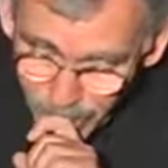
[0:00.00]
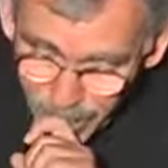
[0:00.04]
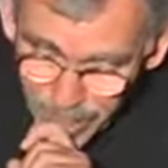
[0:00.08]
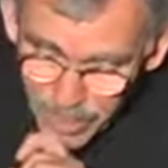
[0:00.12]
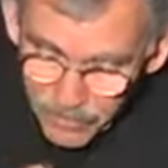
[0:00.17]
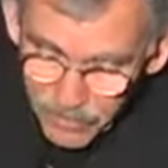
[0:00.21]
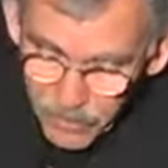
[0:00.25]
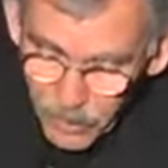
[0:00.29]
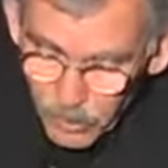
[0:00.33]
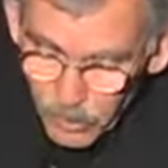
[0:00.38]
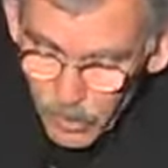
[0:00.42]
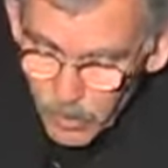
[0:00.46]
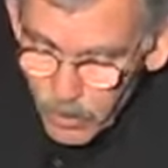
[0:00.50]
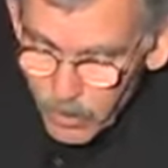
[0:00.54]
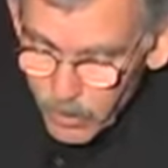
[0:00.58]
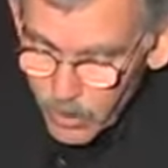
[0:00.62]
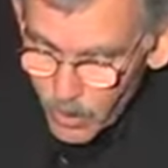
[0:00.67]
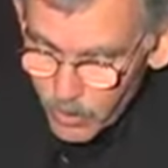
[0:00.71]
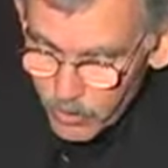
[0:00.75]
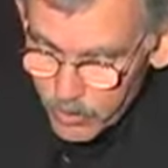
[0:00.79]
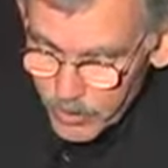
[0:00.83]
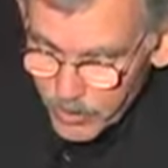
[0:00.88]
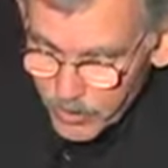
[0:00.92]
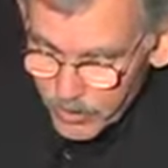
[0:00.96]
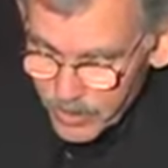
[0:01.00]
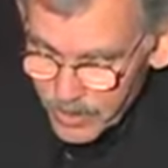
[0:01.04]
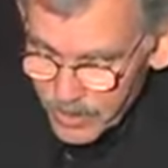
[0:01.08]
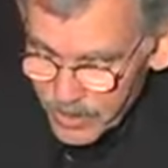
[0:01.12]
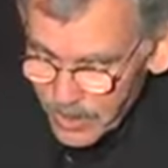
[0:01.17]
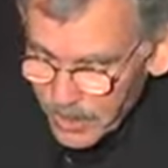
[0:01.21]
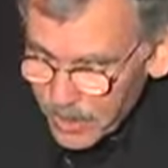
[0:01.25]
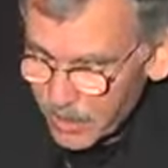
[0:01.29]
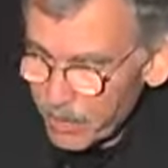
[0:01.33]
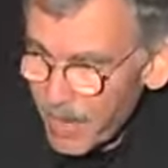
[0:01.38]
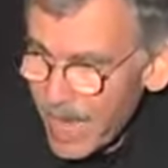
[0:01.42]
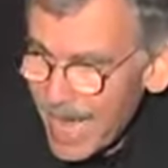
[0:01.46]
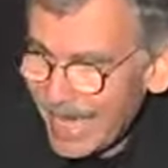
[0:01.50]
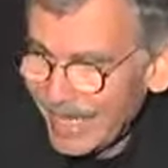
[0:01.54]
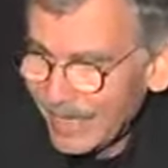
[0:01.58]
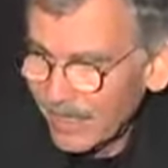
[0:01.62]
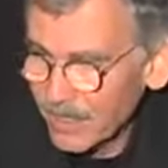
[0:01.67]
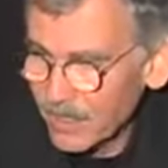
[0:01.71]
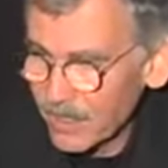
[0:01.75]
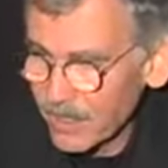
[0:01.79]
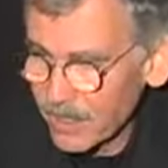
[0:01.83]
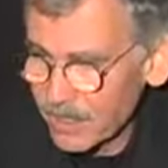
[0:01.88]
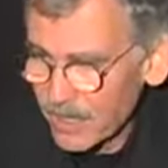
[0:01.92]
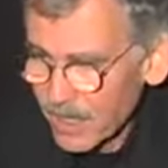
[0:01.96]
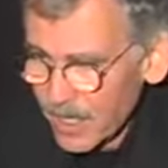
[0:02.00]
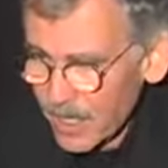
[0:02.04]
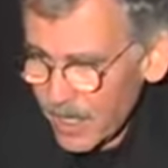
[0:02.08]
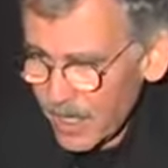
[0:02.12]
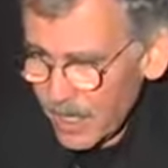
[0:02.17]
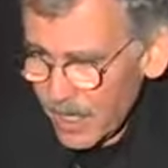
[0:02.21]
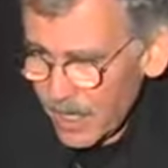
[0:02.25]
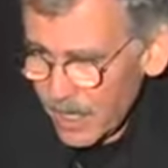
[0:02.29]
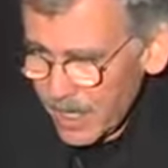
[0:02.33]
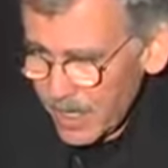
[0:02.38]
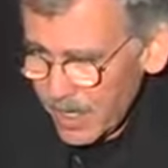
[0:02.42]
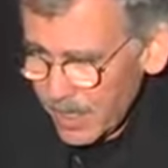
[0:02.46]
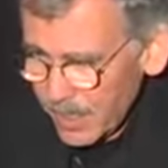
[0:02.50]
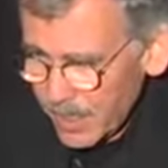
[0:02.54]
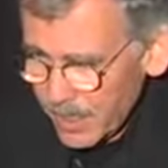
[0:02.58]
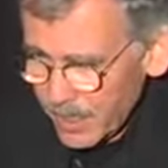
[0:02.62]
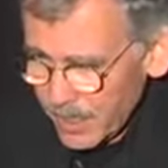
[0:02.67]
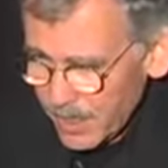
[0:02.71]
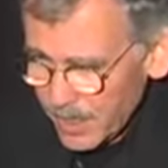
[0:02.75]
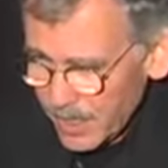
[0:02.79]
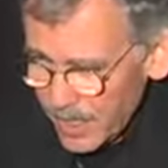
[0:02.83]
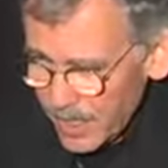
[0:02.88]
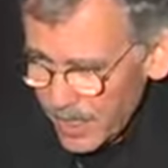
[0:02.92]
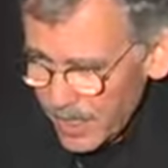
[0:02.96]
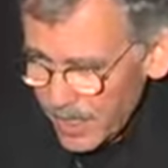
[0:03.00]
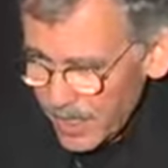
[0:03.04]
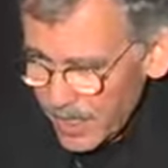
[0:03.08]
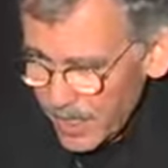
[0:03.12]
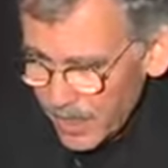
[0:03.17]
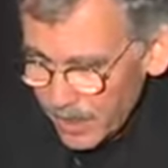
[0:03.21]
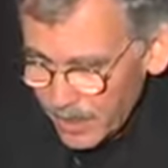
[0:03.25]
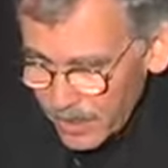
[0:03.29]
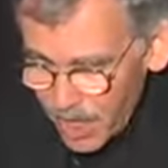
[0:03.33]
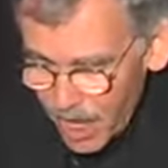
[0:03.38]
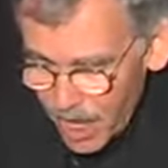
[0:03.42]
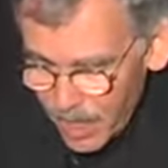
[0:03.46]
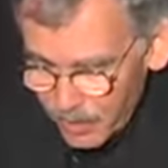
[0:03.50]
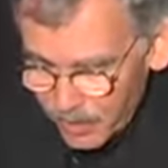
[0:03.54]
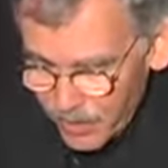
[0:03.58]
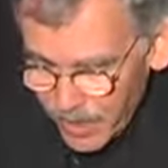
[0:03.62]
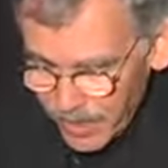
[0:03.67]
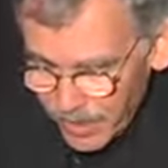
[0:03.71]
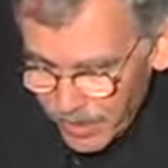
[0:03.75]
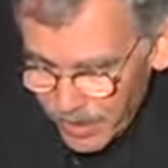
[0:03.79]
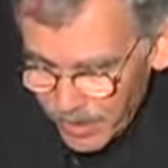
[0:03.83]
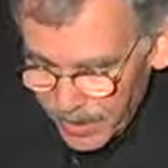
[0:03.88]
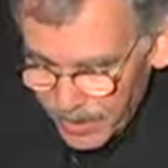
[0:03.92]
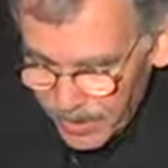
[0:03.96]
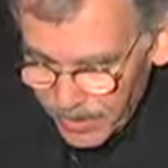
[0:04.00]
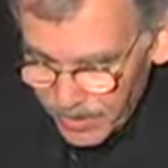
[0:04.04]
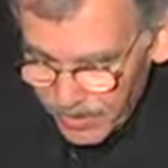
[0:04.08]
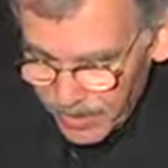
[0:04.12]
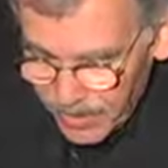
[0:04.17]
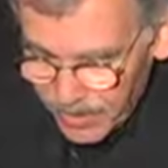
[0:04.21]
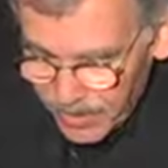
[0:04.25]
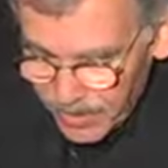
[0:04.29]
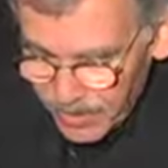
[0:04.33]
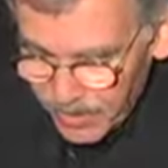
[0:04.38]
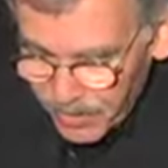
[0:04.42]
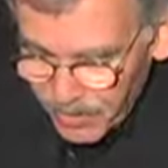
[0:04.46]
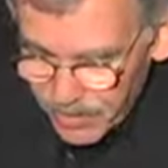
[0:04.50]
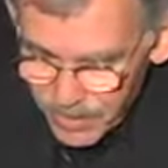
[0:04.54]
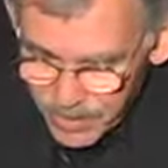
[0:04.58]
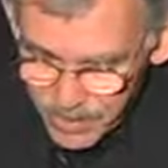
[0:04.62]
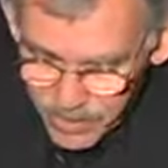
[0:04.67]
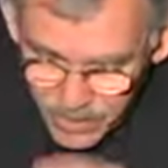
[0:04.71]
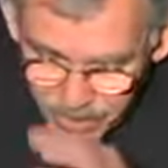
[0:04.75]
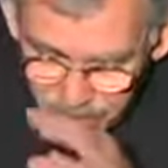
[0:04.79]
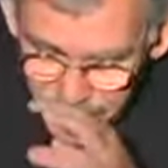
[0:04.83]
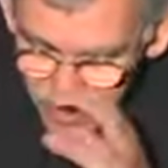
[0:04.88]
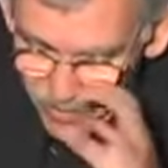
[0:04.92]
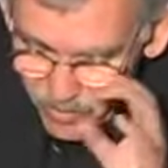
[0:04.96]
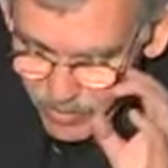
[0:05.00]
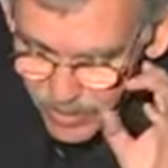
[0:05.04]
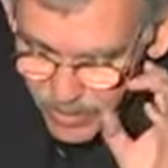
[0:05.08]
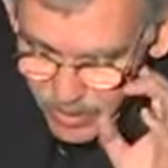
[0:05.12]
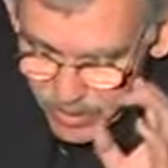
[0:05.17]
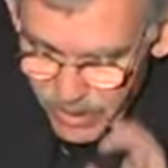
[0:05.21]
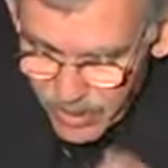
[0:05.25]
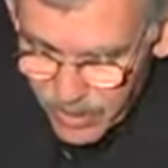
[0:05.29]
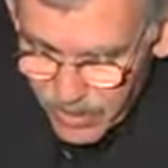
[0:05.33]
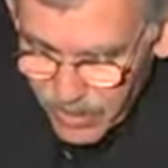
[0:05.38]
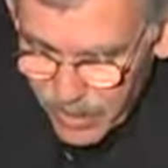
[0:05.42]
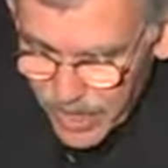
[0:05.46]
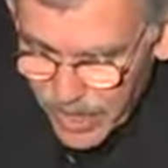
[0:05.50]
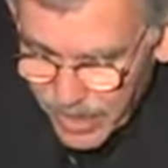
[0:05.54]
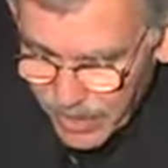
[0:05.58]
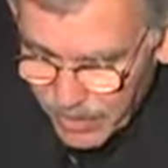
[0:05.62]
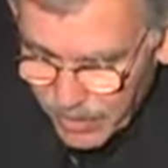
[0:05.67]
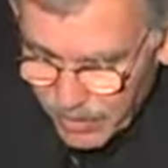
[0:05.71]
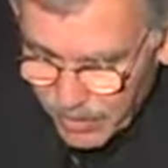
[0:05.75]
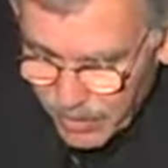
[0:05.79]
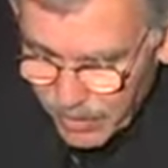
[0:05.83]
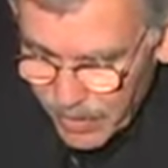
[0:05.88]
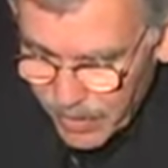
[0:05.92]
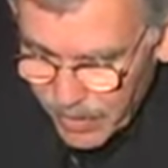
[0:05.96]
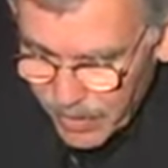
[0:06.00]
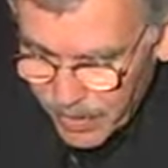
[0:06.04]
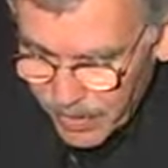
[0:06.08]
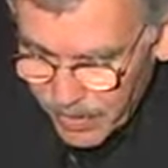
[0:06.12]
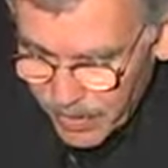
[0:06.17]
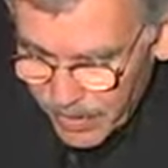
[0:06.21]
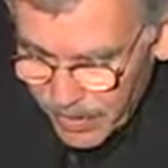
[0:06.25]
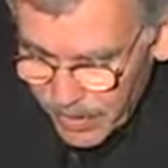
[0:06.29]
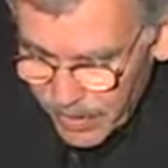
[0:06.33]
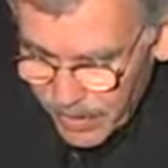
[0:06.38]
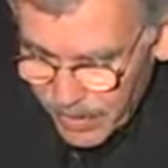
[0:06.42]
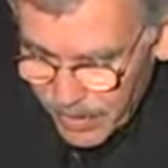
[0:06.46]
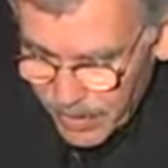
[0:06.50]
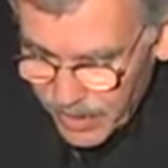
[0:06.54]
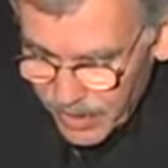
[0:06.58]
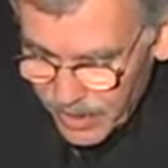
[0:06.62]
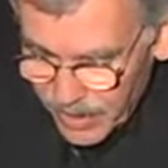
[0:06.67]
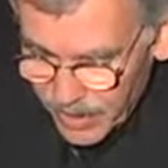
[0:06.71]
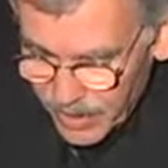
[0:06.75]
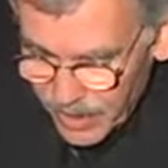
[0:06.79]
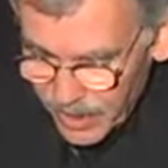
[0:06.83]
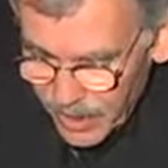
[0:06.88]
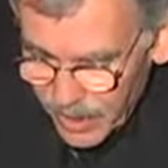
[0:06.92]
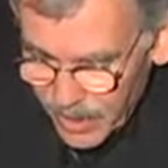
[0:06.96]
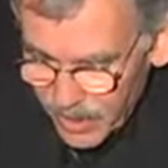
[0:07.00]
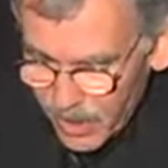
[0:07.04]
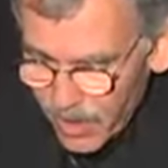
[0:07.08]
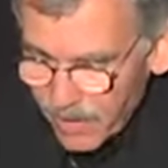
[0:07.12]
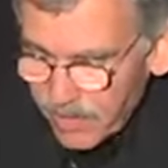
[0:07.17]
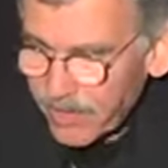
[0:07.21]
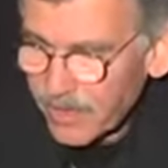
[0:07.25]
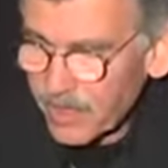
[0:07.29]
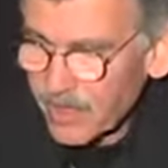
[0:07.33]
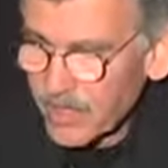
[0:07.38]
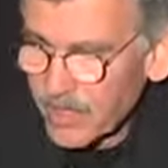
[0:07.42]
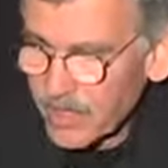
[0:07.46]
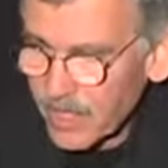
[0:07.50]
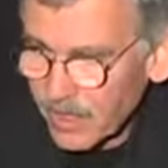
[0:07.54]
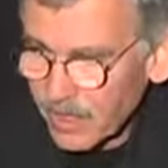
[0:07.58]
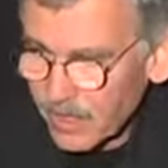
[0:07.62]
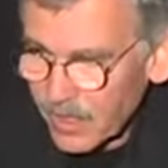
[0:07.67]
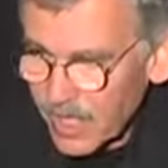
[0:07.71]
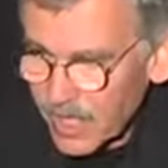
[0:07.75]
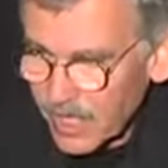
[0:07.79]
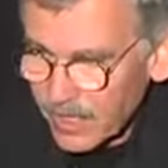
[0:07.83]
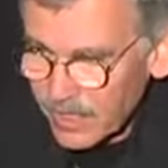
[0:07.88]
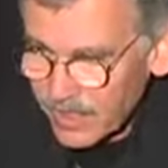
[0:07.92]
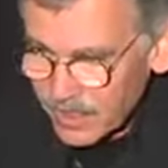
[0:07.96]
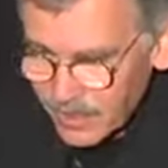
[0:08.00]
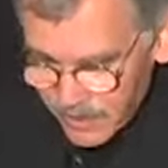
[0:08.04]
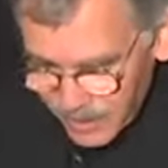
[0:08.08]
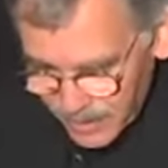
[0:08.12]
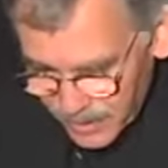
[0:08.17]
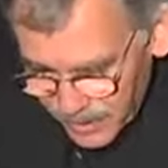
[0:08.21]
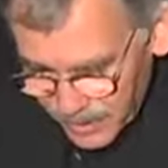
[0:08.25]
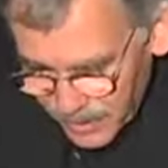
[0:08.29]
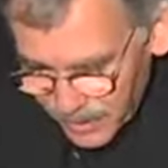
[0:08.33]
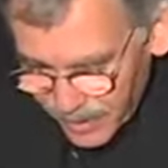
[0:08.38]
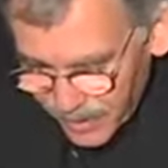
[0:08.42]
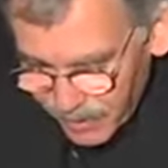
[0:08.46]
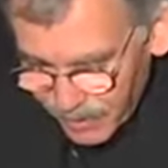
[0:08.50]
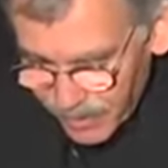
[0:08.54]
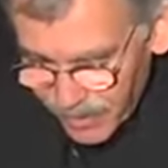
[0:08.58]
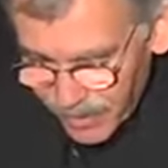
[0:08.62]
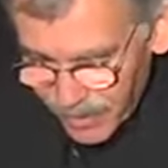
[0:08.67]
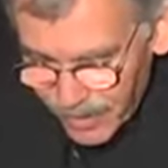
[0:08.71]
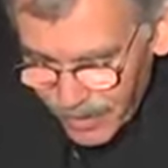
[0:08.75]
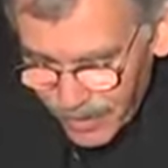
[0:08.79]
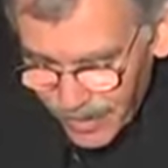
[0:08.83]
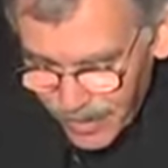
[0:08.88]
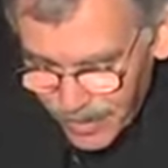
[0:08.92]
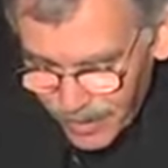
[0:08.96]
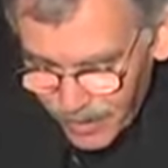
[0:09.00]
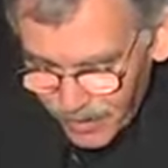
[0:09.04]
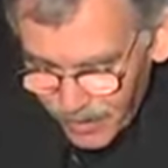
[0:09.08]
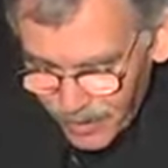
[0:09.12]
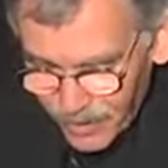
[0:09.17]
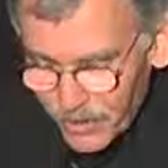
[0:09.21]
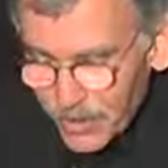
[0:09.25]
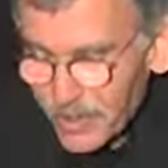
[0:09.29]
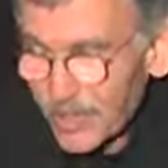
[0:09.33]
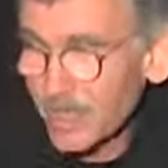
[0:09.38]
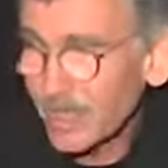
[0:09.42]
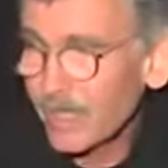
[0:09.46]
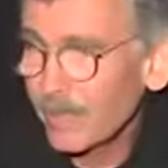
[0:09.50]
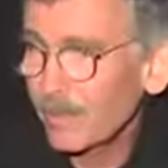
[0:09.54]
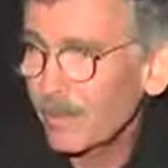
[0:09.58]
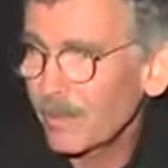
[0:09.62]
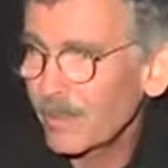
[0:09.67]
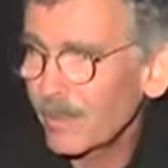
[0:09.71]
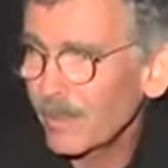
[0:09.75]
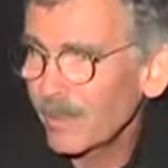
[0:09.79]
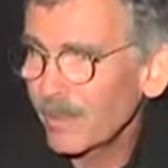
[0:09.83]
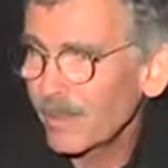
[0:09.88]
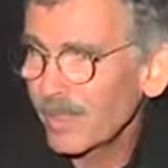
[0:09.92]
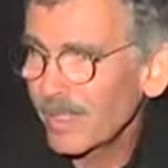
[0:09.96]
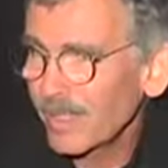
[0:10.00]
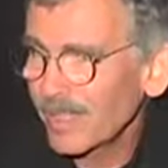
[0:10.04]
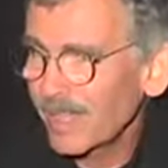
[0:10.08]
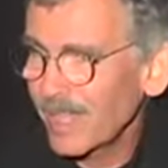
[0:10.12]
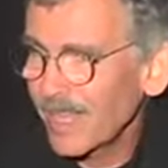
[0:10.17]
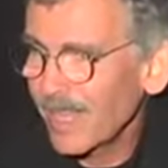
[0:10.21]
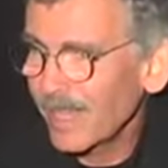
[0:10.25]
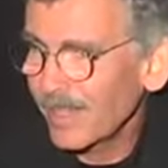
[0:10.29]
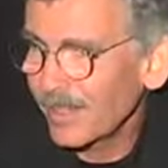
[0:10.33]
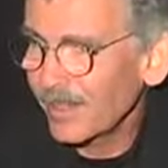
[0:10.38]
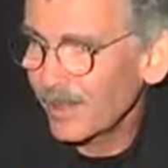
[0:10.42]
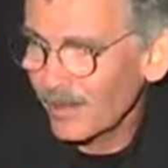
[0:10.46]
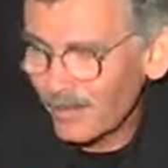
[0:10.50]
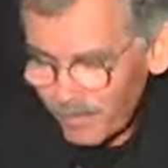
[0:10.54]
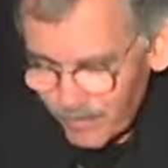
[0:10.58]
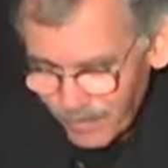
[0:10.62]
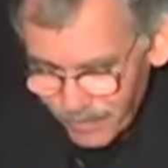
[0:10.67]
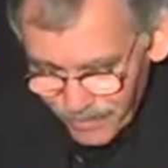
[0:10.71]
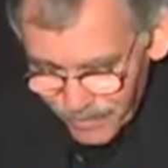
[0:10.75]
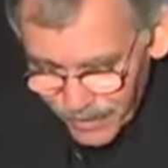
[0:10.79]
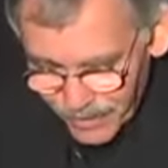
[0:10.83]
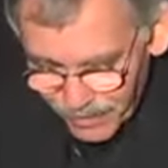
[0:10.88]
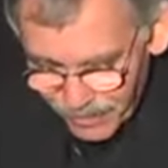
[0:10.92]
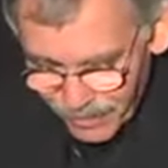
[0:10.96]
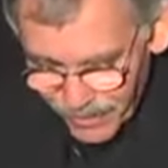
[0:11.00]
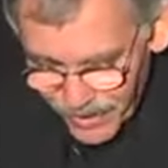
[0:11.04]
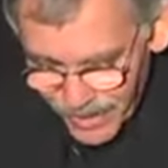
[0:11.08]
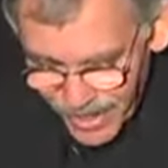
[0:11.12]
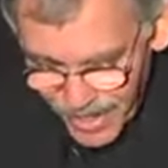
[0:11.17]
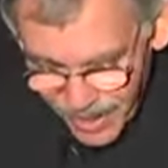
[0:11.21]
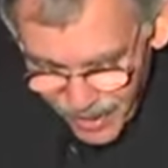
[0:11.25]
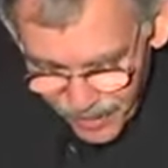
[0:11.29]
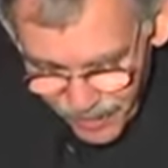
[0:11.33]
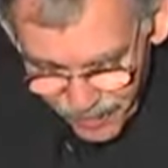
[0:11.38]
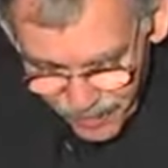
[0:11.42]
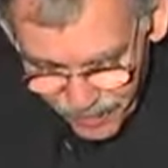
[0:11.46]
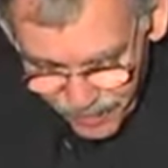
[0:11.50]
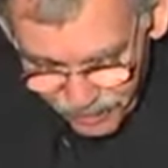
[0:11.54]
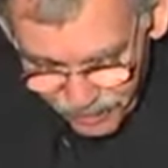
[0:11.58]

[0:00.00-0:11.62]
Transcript: And if you look close, you can see the pilots in the cockpit, and you can see them with the light shining off their sunglasses. So when you look at that, look for that.